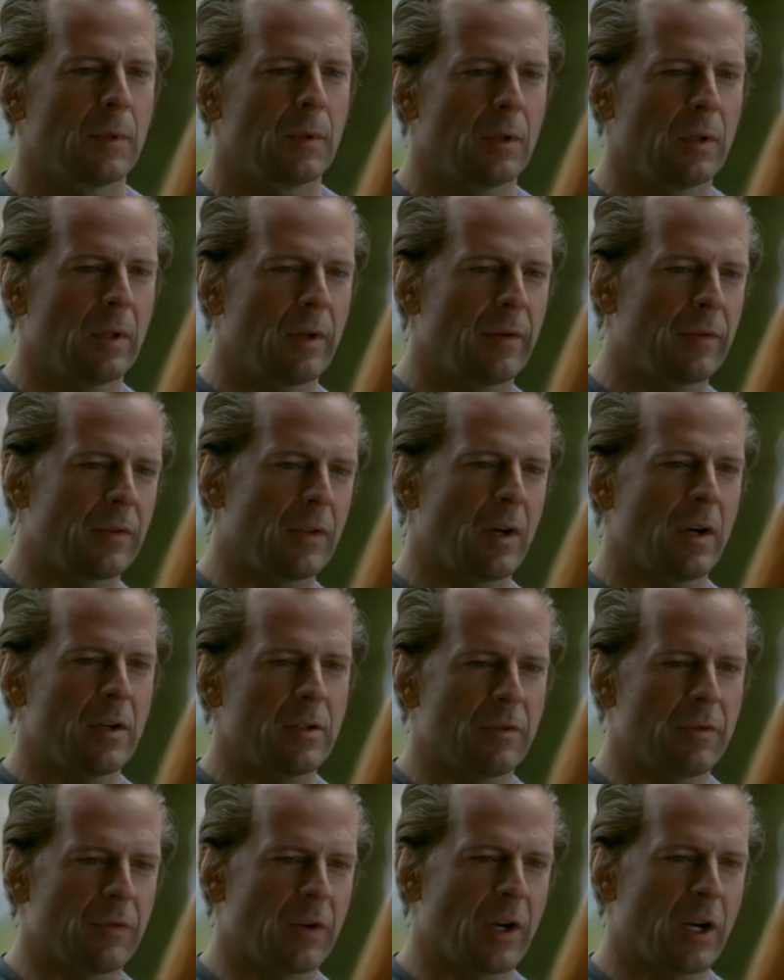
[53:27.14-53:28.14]
Your left eye
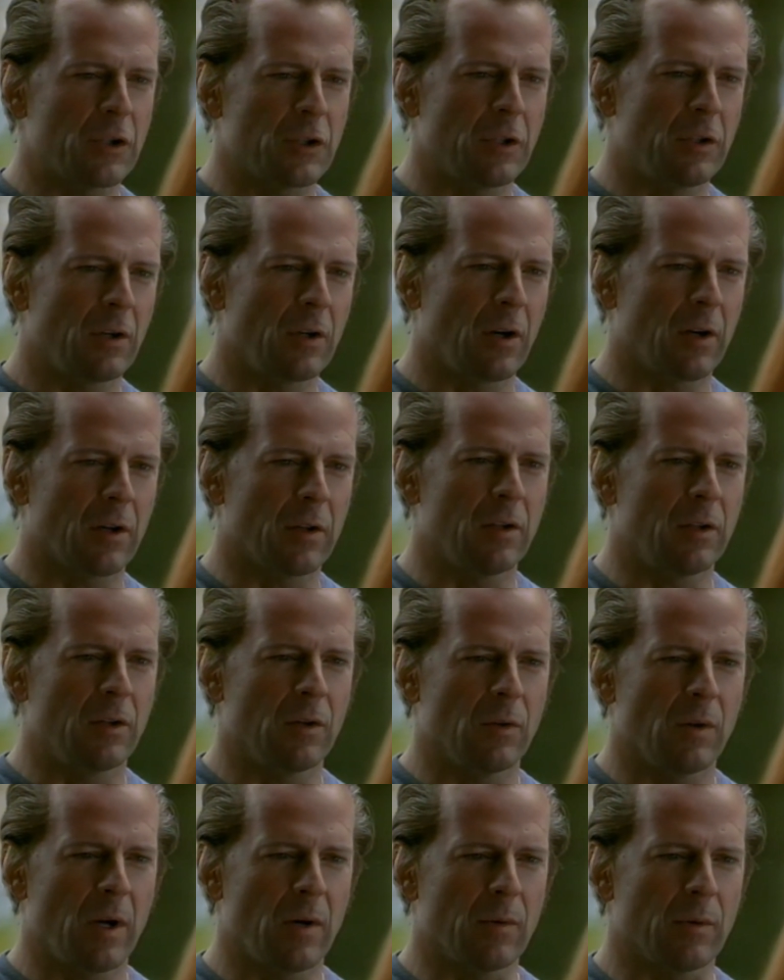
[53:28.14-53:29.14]
is a fraction darker than
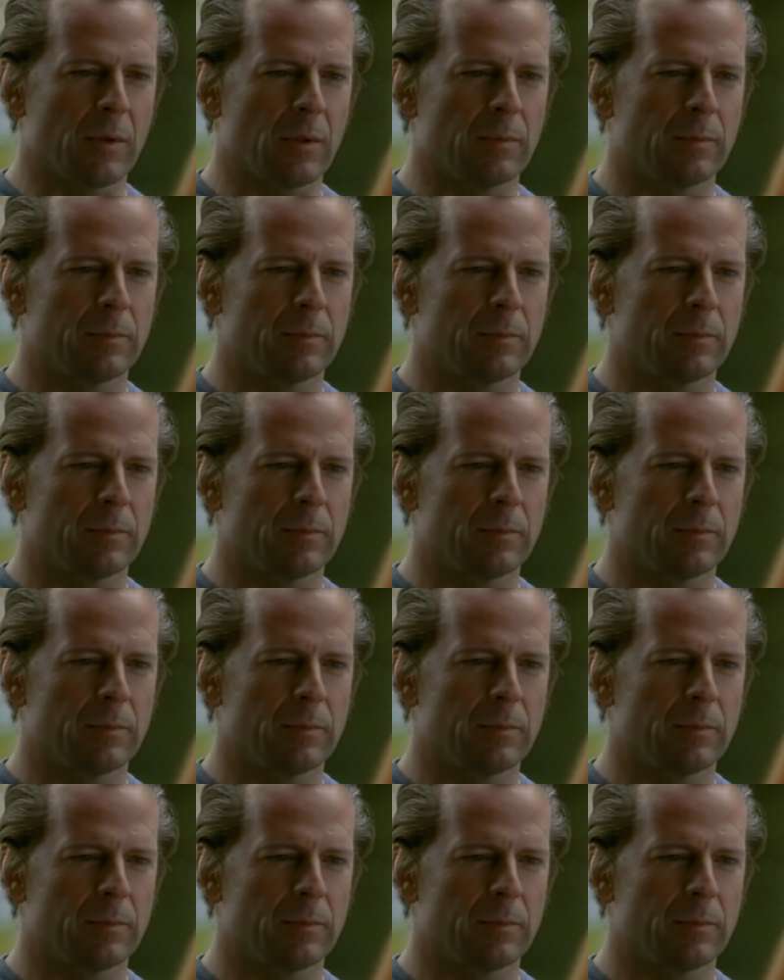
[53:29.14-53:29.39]
your right one.